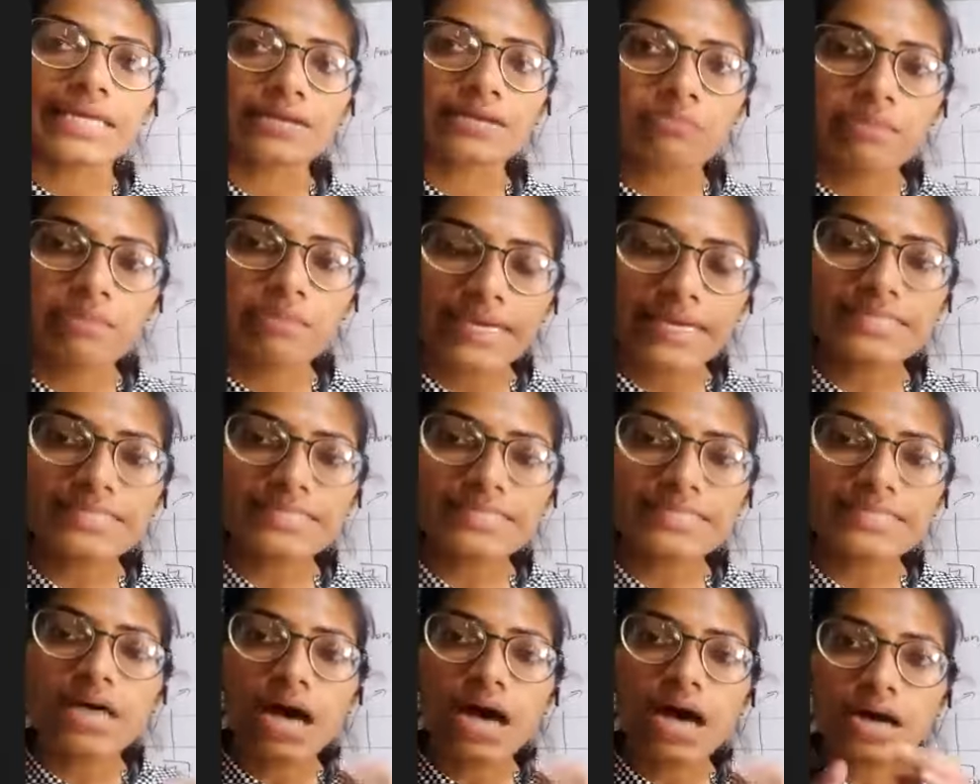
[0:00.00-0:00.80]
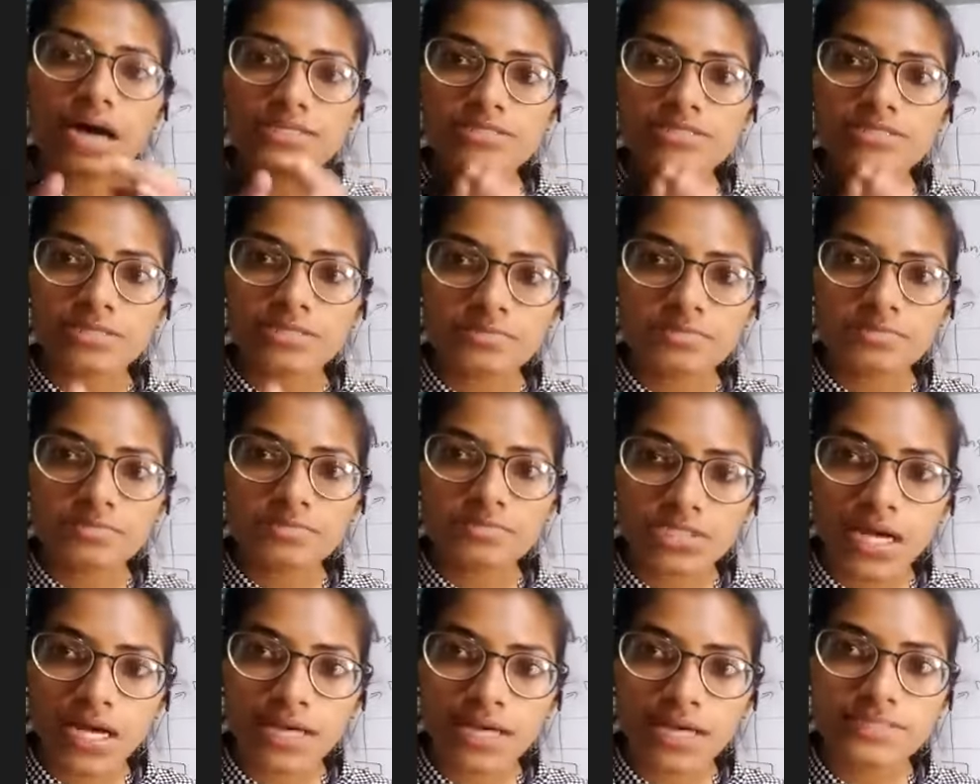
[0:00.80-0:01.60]
means our
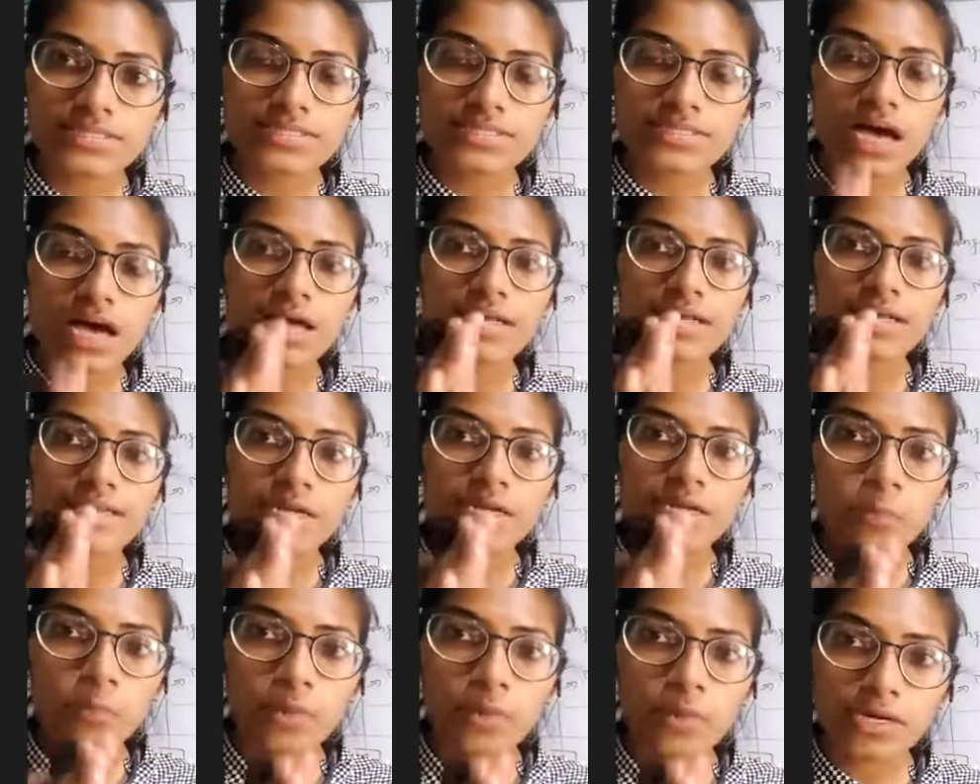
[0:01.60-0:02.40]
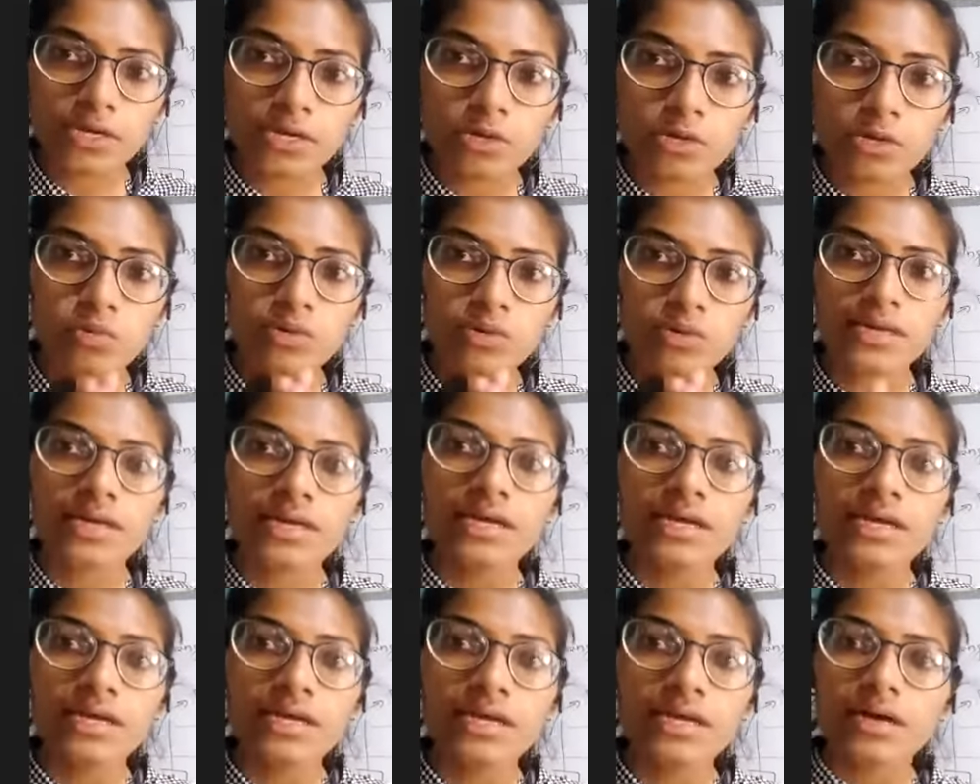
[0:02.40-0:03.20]
substance or that particular
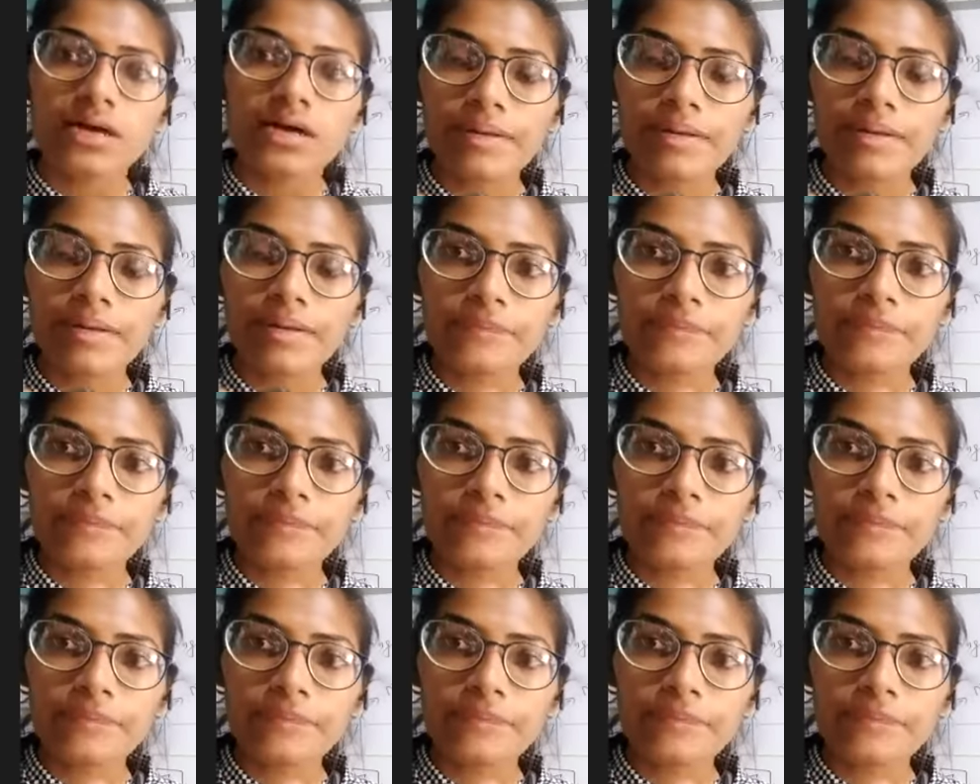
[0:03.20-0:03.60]
uh,